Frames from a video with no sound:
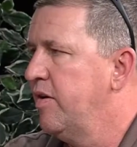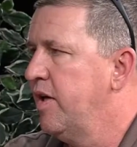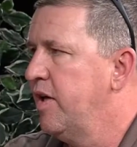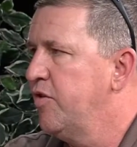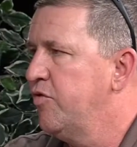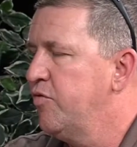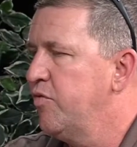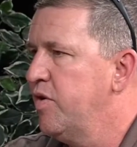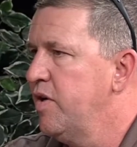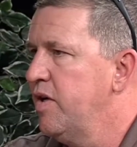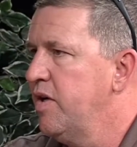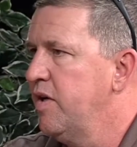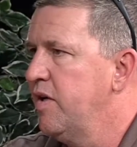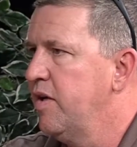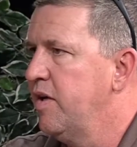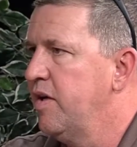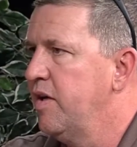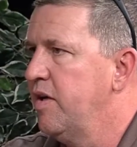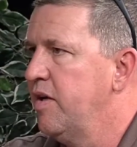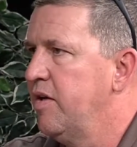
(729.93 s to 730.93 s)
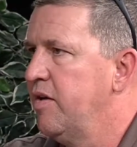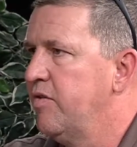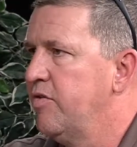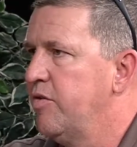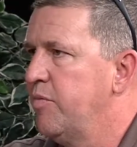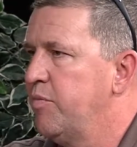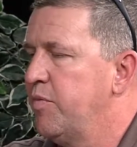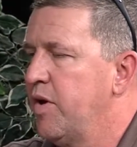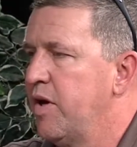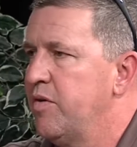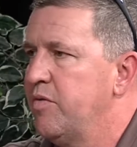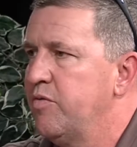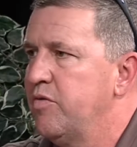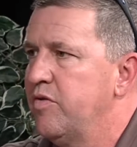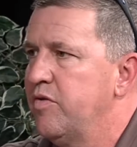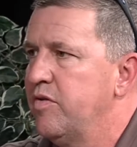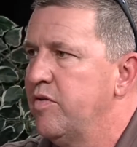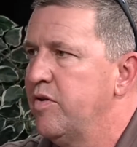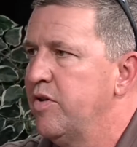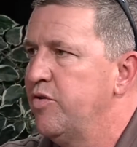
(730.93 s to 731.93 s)
entry, and
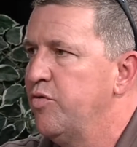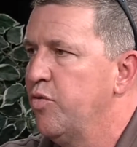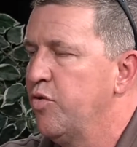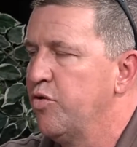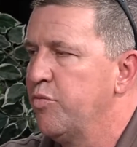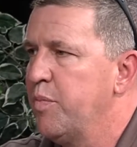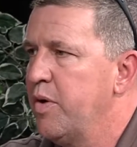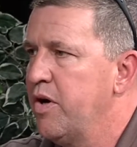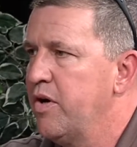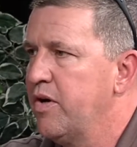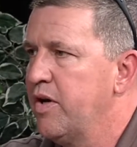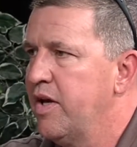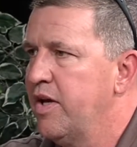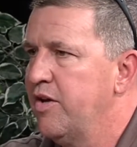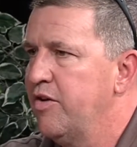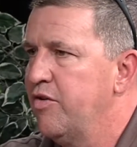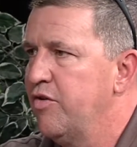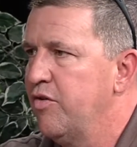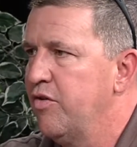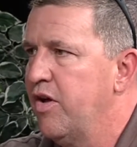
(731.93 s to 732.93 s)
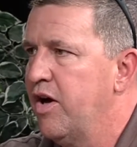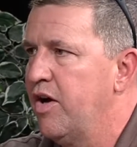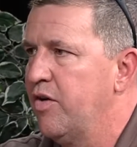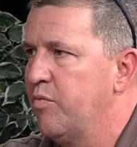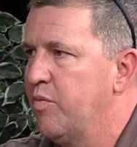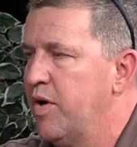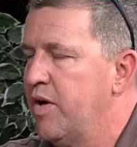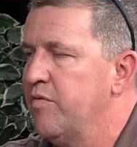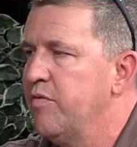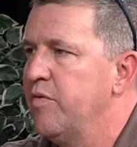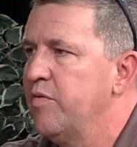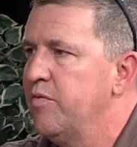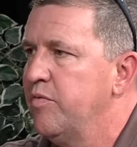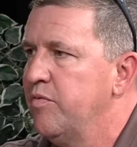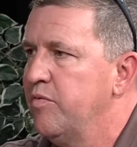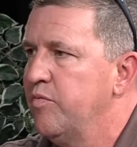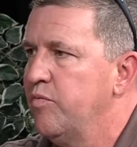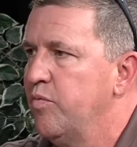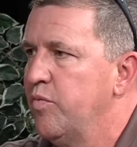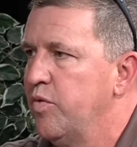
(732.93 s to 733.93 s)
sometimes a door is barricaded or locked, we have
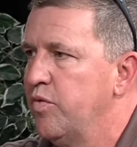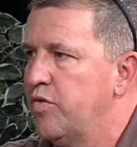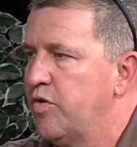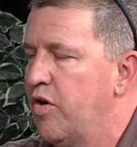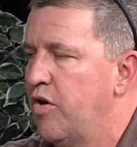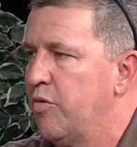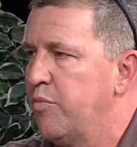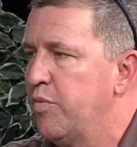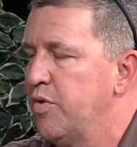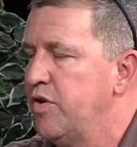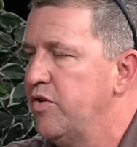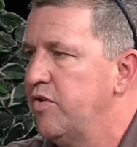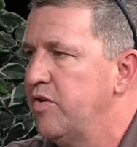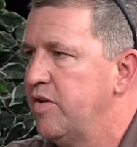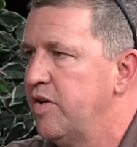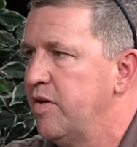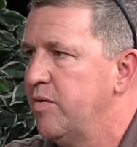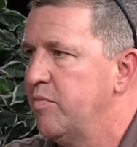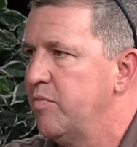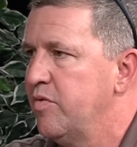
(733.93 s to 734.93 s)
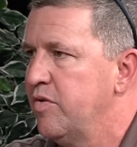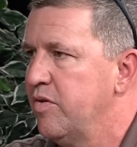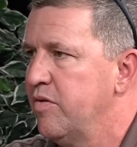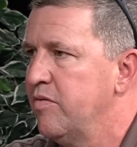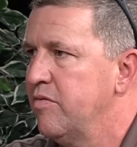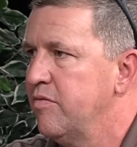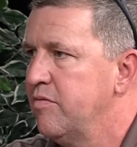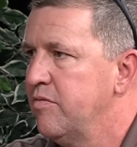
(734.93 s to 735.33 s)
what's called a breaching team. So